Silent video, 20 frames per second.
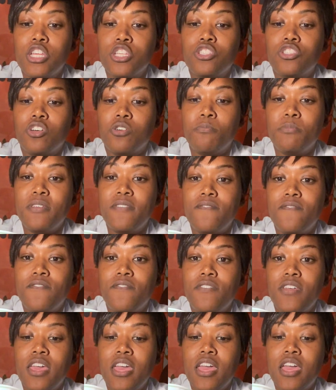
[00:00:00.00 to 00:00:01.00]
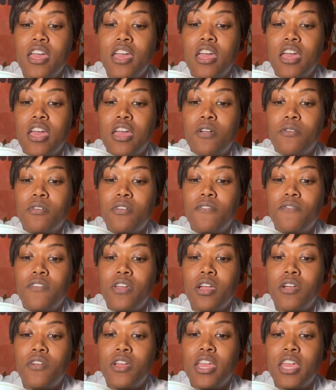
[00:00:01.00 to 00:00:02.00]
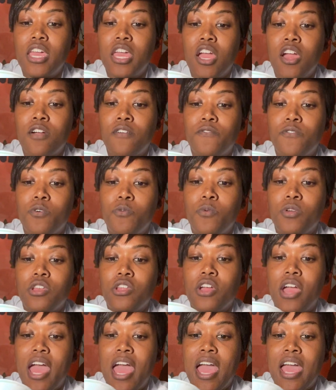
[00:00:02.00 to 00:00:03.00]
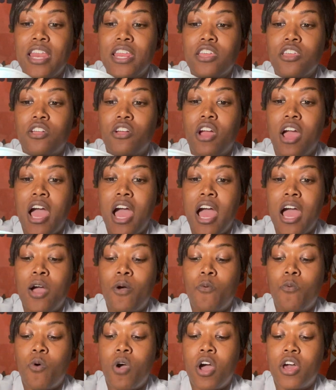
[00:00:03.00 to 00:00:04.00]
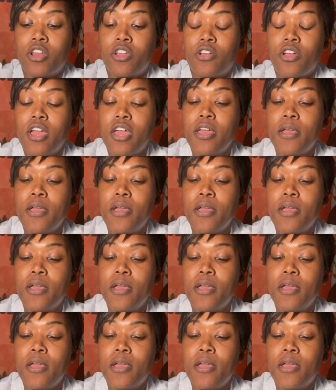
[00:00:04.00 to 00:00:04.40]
So be very careful when you're adding your hot water.